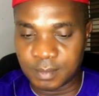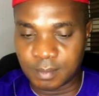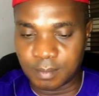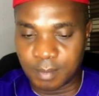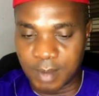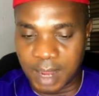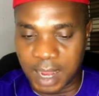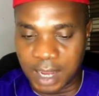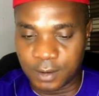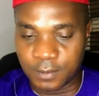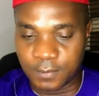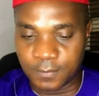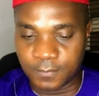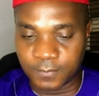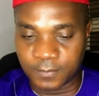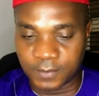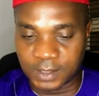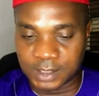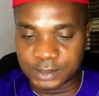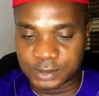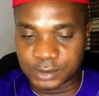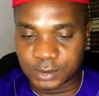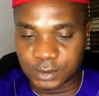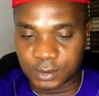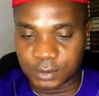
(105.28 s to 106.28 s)
my own
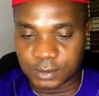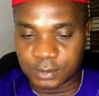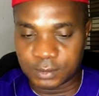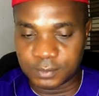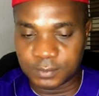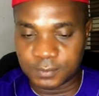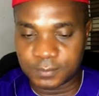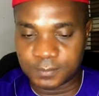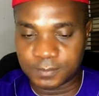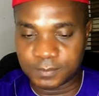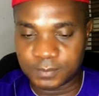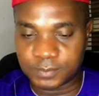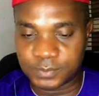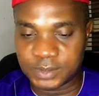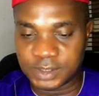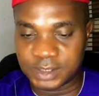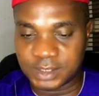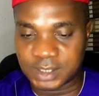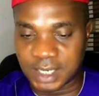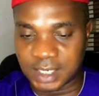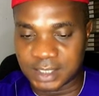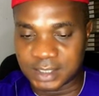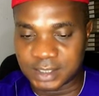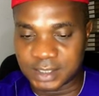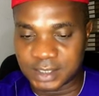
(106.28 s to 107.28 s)
version. As
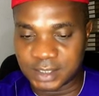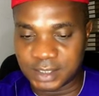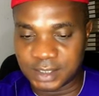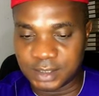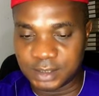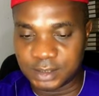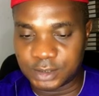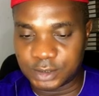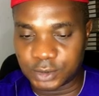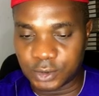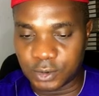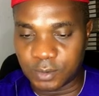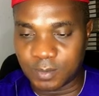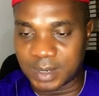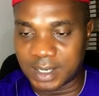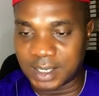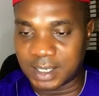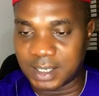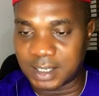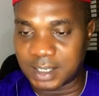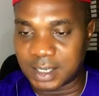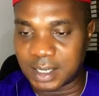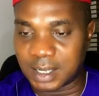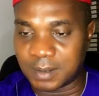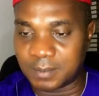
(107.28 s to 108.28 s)
you can see, show
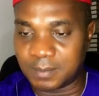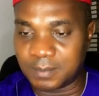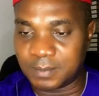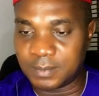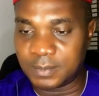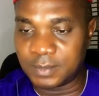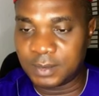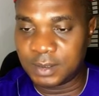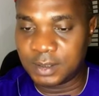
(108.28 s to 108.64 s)
ManyCam,